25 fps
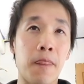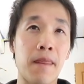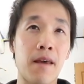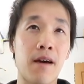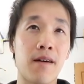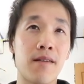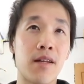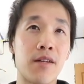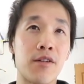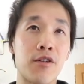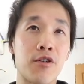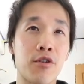
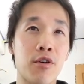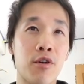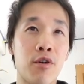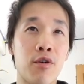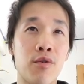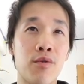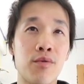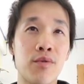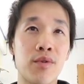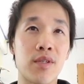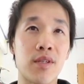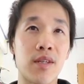And then
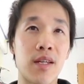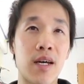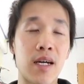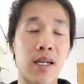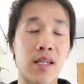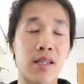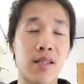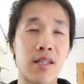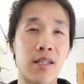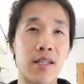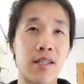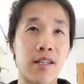stones
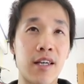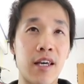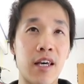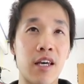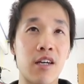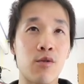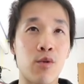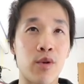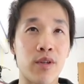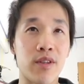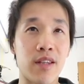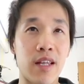like the
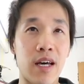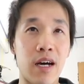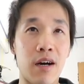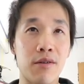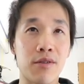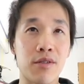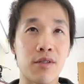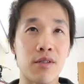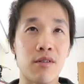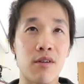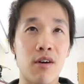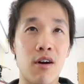King
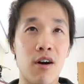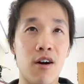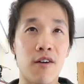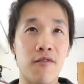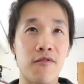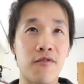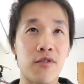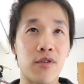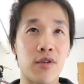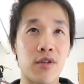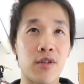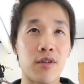1000
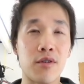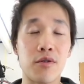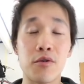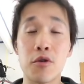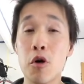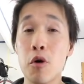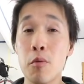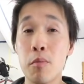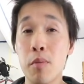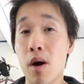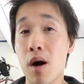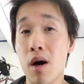offer
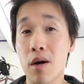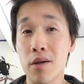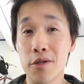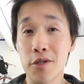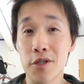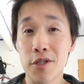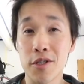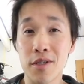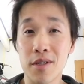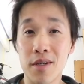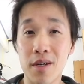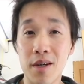no
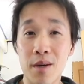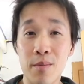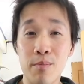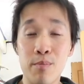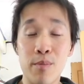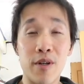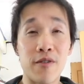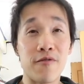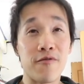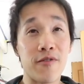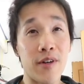polish, but